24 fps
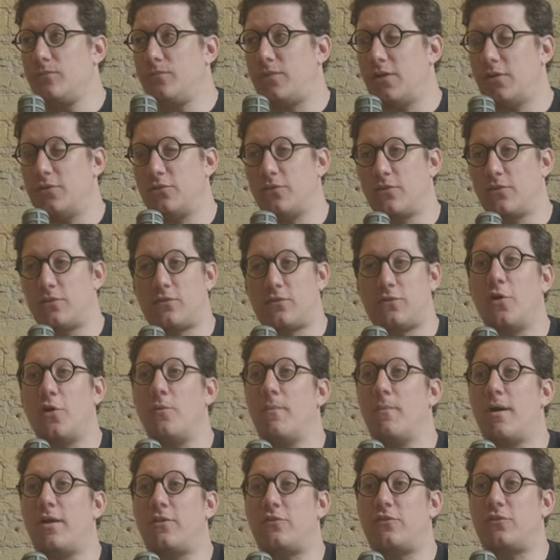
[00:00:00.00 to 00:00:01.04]
There's so
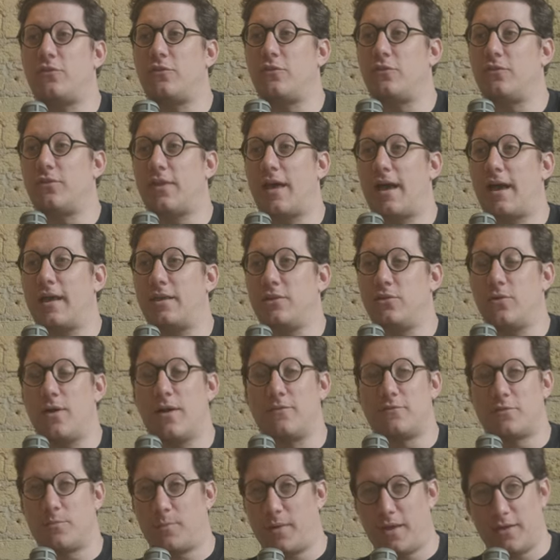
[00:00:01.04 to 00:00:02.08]
much that you
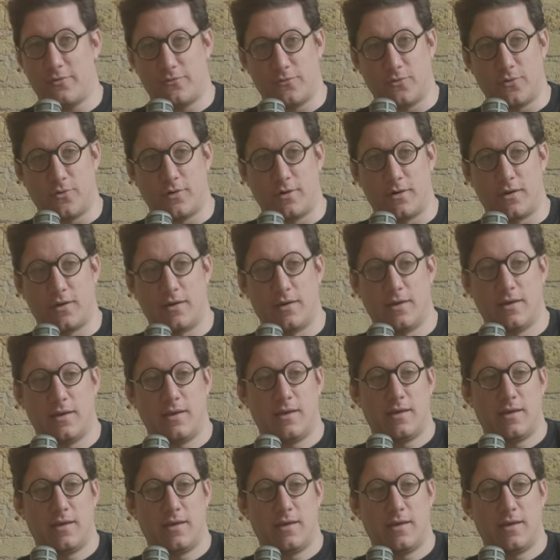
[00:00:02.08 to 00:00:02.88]
have to pay for,